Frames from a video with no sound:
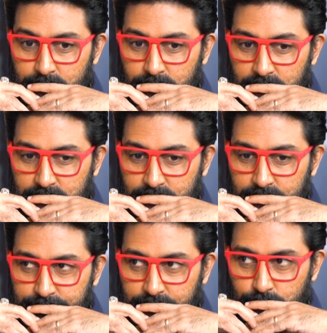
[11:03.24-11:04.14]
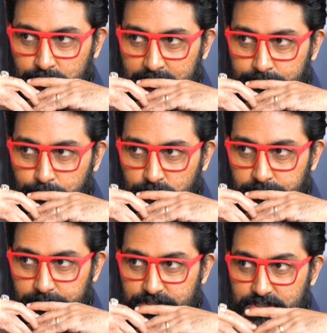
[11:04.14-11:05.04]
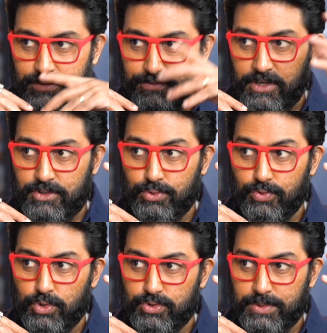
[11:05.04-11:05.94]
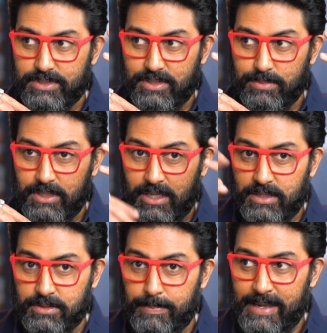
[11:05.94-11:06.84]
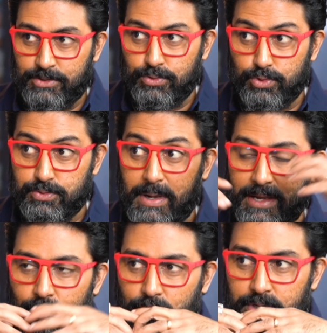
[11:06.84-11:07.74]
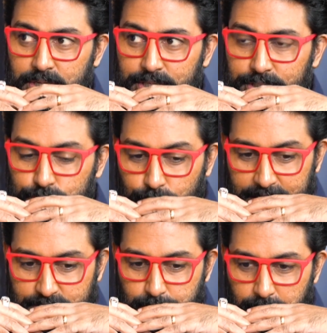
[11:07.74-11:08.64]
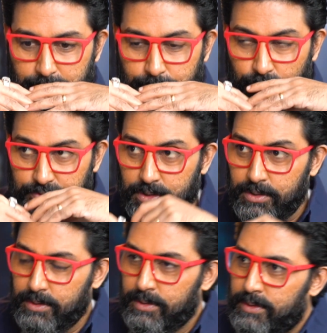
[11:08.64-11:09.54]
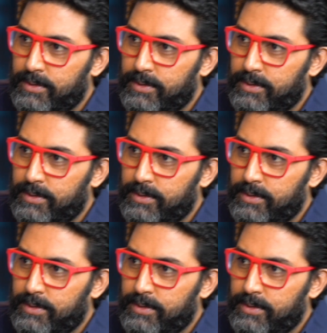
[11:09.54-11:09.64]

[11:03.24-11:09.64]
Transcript: In theatre, if I do that, possibly just the front 2 rows will see me, and the back 2 rows might not. So it has to be a bit more of a,